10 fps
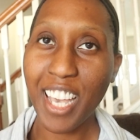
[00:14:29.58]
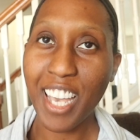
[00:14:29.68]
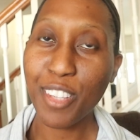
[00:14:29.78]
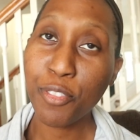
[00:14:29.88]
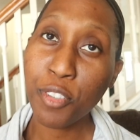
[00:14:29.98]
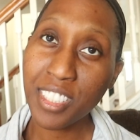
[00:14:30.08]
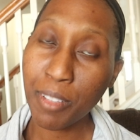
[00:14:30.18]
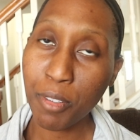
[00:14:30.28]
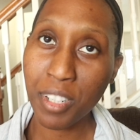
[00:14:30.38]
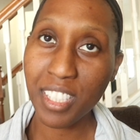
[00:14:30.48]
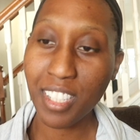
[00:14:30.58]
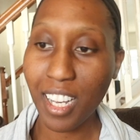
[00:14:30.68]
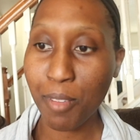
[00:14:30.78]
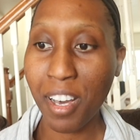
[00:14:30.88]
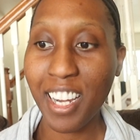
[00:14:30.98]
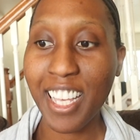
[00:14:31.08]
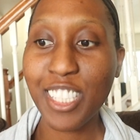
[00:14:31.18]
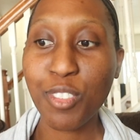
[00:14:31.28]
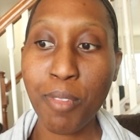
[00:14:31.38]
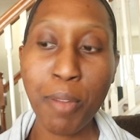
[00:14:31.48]
And the fourth step I want to talk about
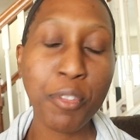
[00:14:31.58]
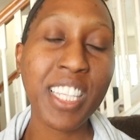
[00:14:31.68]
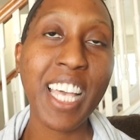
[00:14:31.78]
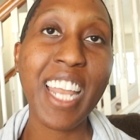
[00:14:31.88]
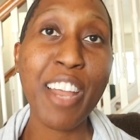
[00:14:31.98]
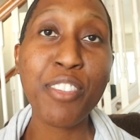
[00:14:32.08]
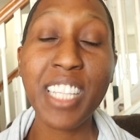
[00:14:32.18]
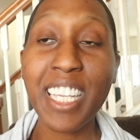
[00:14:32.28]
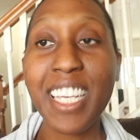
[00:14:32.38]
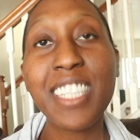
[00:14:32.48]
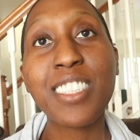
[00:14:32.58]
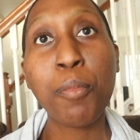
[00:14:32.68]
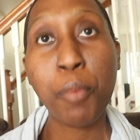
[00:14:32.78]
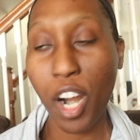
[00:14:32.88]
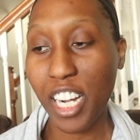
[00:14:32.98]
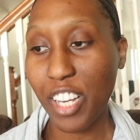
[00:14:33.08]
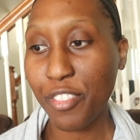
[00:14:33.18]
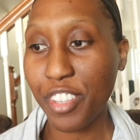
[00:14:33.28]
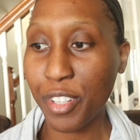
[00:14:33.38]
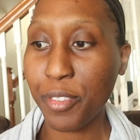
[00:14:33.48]
is remembering that everything is a part
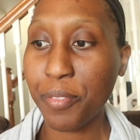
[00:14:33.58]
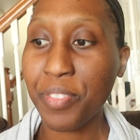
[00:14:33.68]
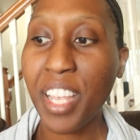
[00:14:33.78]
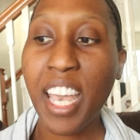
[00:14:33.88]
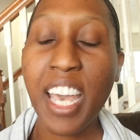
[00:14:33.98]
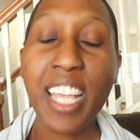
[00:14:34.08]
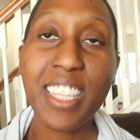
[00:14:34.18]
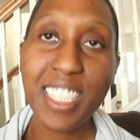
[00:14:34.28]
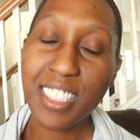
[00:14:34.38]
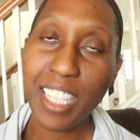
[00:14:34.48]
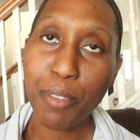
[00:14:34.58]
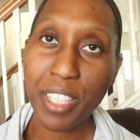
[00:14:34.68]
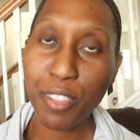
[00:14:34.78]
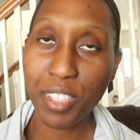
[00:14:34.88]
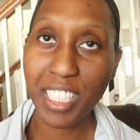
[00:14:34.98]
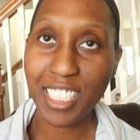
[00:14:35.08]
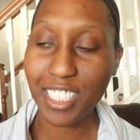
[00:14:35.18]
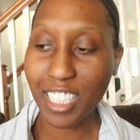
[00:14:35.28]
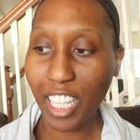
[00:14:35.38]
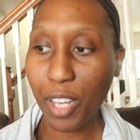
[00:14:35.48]
of you. This step can really
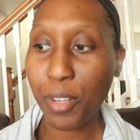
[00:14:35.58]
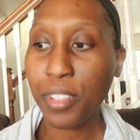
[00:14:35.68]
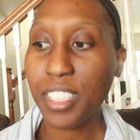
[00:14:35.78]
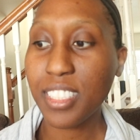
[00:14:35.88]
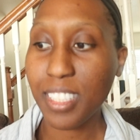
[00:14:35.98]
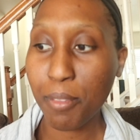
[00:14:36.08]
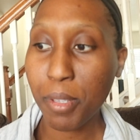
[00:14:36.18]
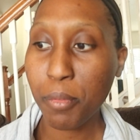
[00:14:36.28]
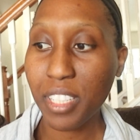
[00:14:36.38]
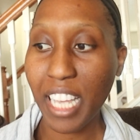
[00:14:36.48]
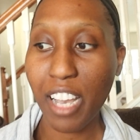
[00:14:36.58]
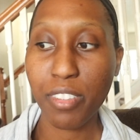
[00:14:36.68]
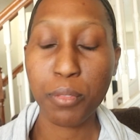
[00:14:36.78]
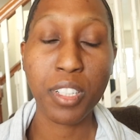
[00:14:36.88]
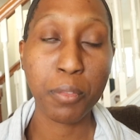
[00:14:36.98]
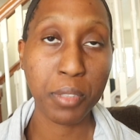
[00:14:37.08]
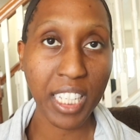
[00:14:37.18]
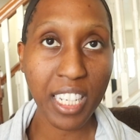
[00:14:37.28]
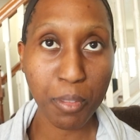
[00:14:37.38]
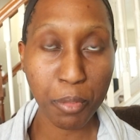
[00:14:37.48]
slow some people down from
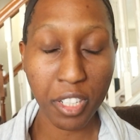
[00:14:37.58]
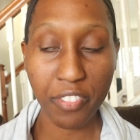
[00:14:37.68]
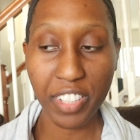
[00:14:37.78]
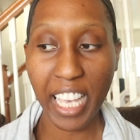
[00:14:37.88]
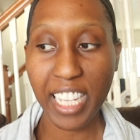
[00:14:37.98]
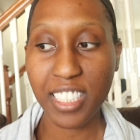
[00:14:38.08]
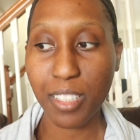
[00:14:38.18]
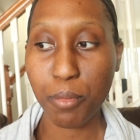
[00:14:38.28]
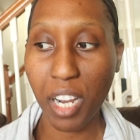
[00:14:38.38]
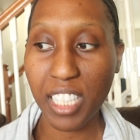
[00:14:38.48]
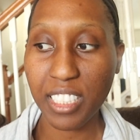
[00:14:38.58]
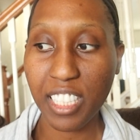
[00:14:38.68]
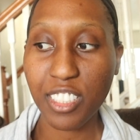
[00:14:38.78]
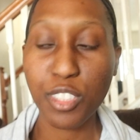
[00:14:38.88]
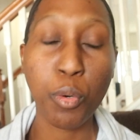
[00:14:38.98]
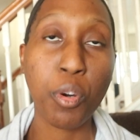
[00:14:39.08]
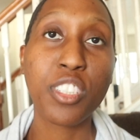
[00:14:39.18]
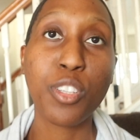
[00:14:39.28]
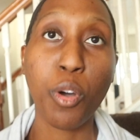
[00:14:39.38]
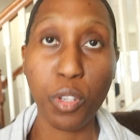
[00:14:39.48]
completing the purification process
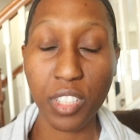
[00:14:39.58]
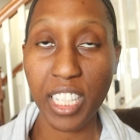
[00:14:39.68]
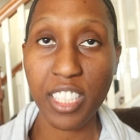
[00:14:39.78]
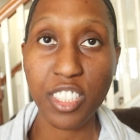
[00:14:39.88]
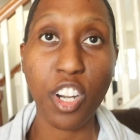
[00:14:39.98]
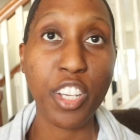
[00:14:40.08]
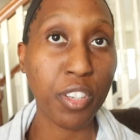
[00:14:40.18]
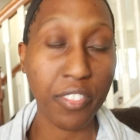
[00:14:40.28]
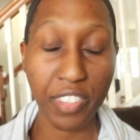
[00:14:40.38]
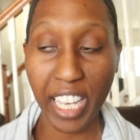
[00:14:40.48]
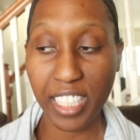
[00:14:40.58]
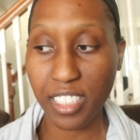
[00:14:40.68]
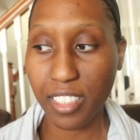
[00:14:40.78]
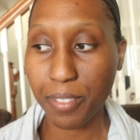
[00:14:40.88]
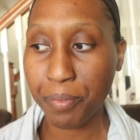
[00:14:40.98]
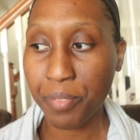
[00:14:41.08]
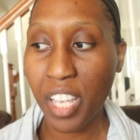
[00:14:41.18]
towards wholeness or unification.